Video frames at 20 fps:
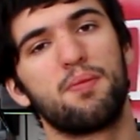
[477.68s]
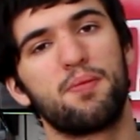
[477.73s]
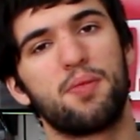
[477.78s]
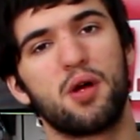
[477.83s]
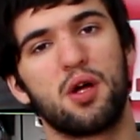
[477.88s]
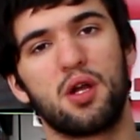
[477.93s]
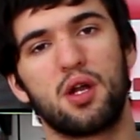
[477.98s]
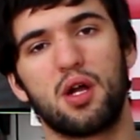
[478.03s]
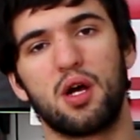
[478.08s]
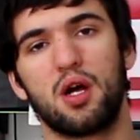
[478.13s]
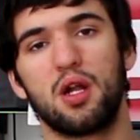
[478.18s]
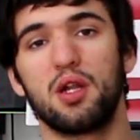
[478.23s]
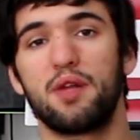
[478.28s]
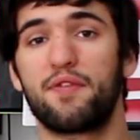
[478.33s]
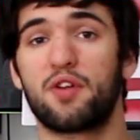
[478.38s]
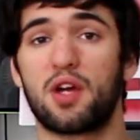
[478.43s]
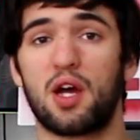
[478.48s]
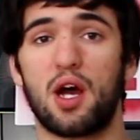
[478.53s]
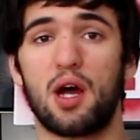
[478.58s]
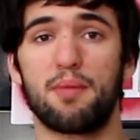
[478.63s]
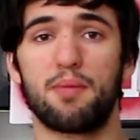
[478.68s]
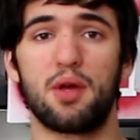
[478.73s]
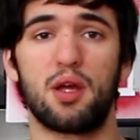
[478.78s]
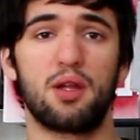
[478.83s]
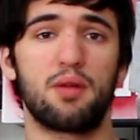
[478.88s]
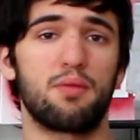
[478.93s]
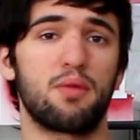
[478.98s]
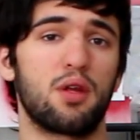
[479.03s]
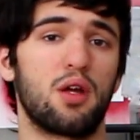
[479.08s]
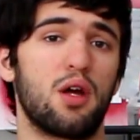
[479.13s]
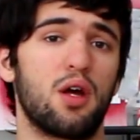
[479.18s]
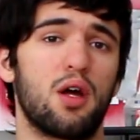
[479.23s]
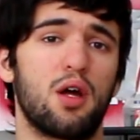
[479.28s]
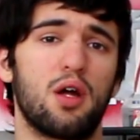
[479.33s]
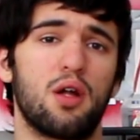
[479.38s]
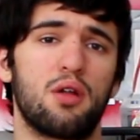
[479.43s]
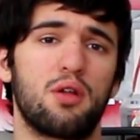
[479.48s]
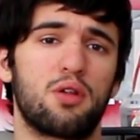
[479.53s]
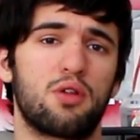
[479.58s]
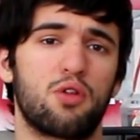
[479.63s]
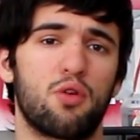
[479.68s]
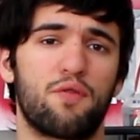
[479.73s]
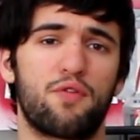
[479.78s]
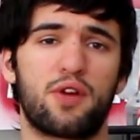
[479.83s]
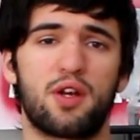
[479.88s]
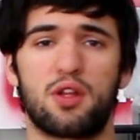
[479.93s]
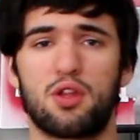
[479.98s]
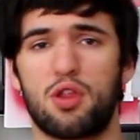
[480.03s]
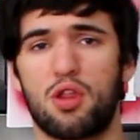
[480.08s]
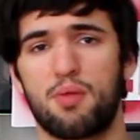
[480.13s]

But leave a comment. Don't forget to